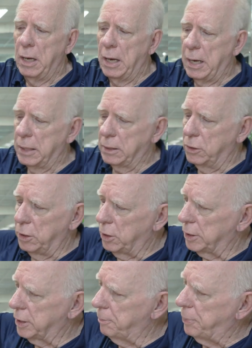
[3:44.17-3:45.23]
Uh, good
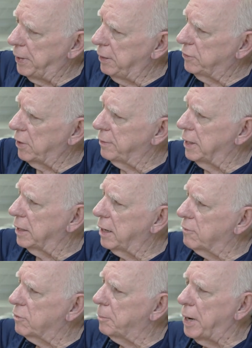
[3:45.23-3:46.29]
looking piece. I think
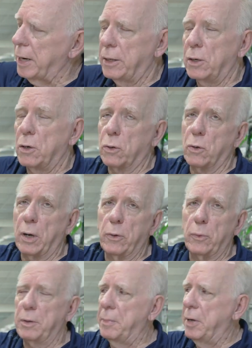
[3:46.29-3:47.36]
everybody will agree
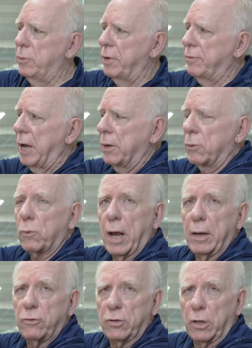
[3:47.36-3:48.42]
with me. We've got a
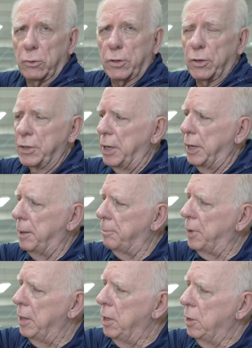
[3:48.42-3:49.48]
right shoulder dump.